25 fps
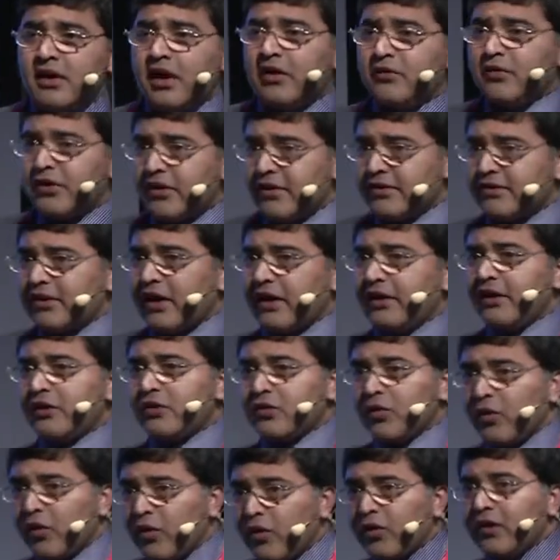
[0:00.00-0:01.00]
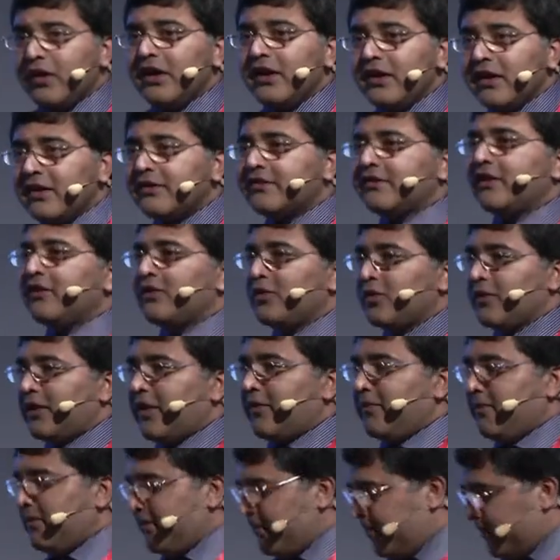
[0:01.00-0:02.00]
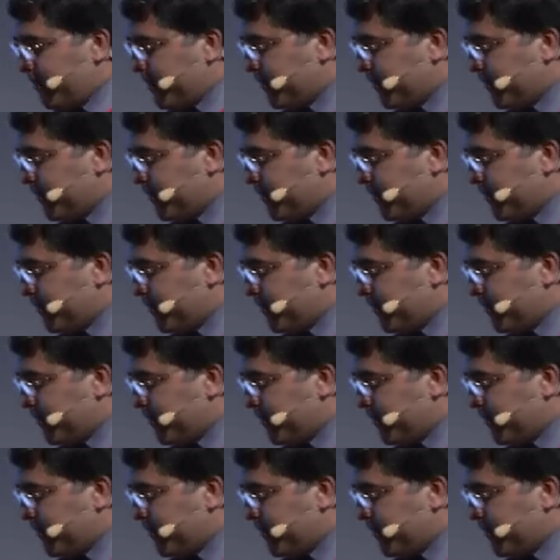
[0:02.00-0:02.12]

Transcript: And we decided to only listen to them.